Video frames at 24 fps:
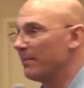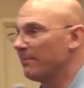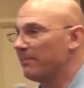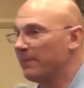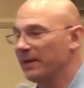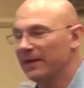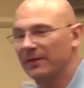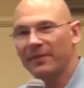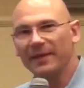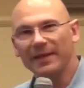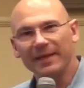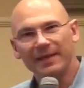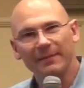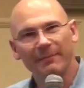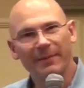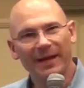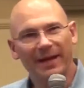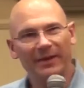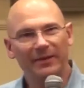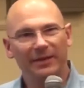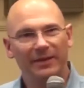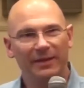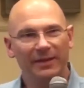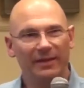But think
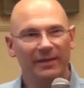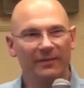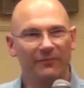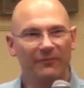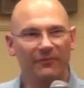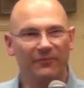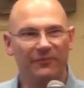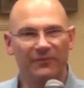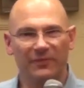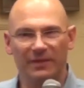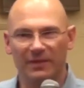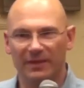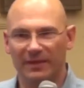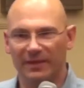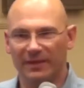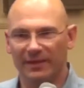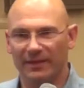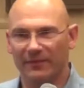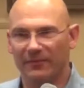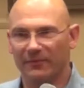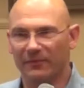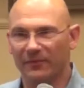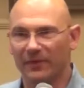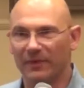about it
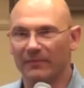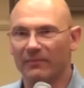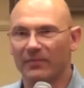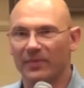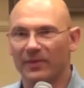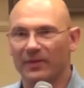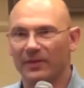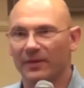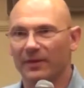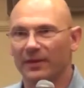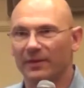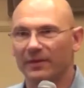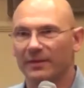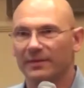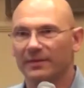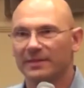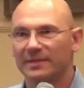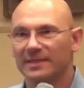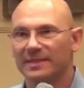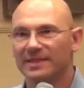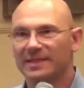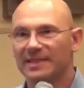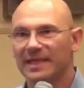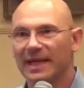from the
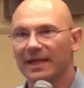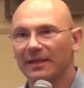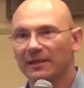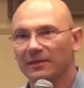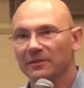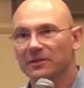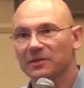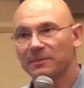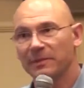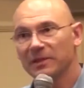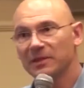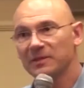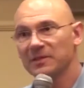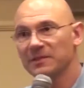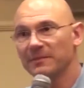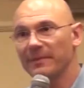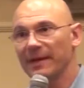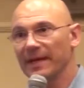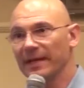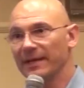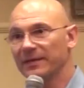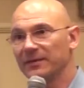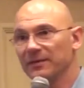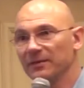seller's
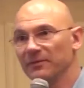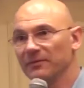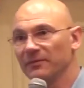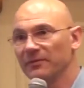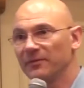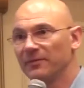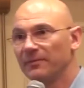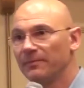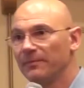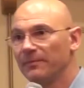perspective.